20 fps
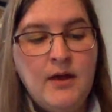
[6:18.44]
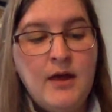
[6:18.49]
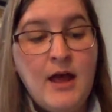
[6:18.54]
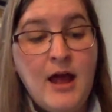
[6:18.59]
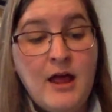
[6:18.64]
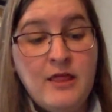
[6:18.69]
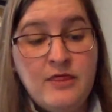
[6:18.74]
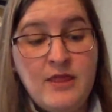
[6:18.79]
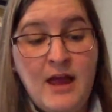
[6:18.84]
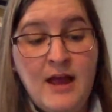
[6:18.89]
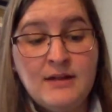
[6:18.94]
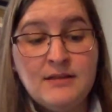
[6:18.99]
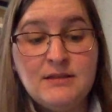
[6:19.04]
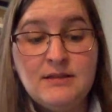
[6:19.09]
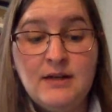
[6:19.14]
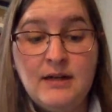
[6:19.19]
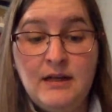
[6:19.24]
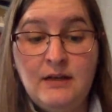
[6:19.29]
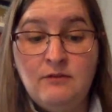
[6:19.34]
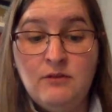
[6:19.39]
And that's
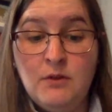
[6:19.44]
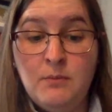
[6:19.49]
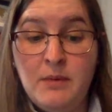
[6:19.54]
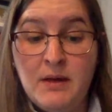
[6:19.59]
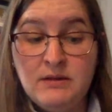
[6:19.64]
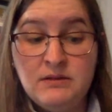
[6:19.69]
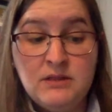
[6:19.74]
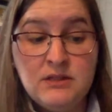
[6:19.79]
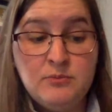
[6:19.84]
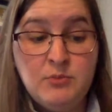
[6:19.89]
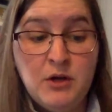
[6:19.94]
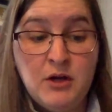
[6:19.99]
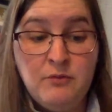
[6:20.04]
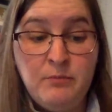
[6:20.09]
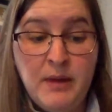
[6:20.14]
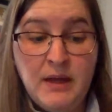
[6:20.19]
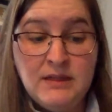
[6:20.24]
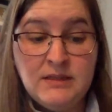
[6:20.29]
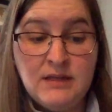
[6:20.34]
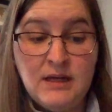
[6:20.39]
not even the bestest part of
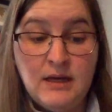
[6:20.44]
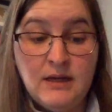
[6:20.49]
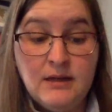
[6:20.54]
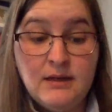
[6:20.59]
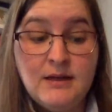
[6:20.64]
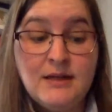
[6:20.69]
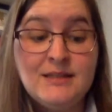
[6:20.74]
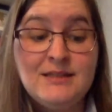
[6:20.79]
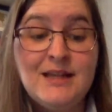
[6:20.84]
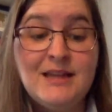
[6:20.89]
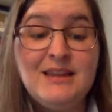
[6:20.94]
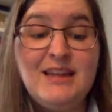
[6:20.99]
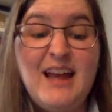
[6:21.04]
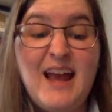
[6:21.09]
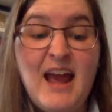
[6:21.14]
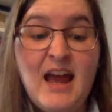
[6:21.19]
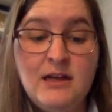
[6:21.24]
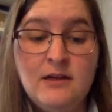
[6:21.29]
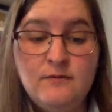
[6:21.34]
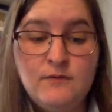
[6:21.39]
Pet Day, because at the
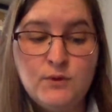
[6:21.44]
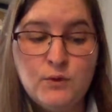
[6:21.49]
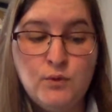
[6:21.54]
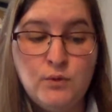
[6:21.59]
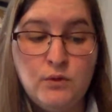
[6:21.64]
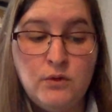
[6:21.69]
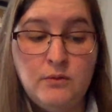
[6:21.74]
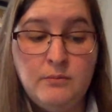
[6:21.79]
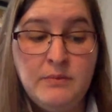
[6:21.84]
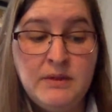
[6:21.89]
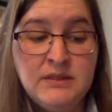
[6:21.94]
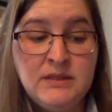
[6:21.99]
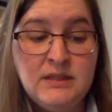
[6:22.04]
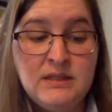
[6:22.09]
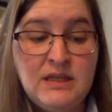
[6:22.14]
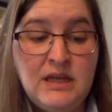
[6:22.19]
end of school, Mrs.